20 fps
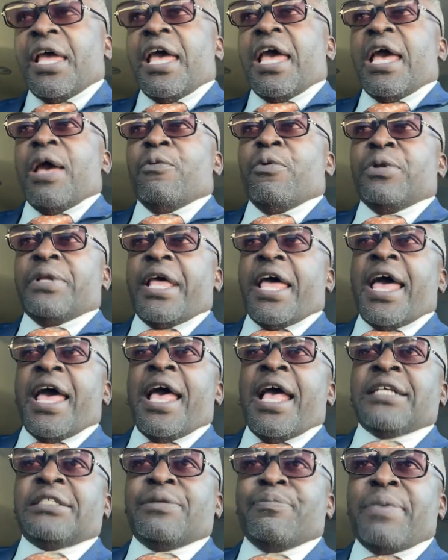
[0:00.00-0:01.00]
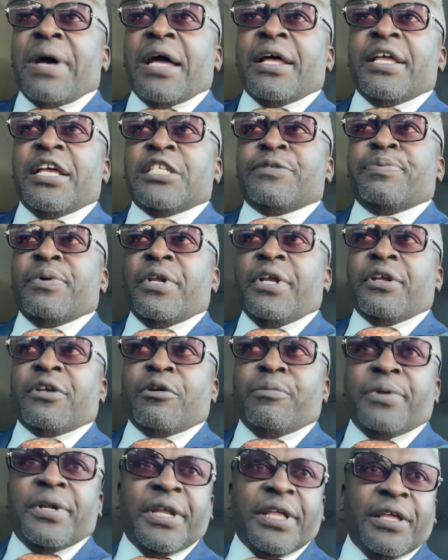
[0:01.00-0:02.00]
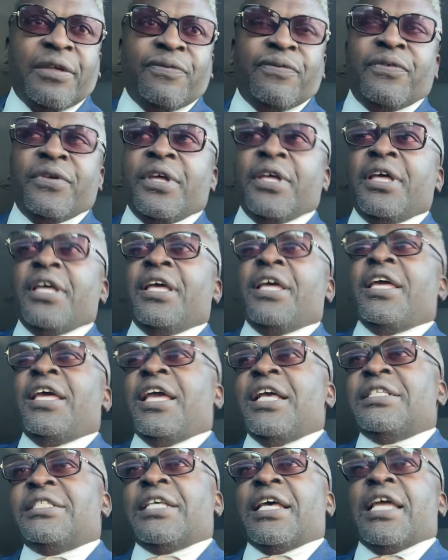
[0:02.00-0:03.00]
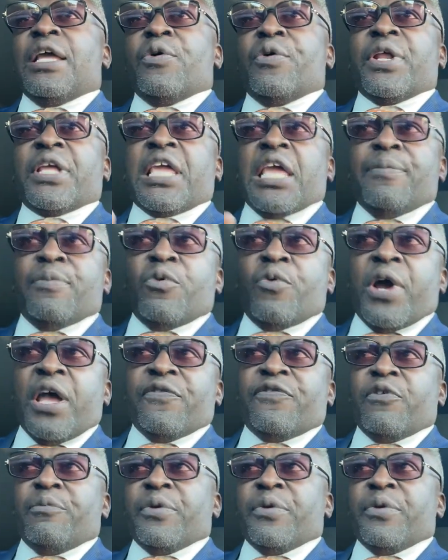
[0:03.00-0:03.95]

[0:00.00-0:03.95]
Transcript: and when asked about his political belief, he said he want to keep away from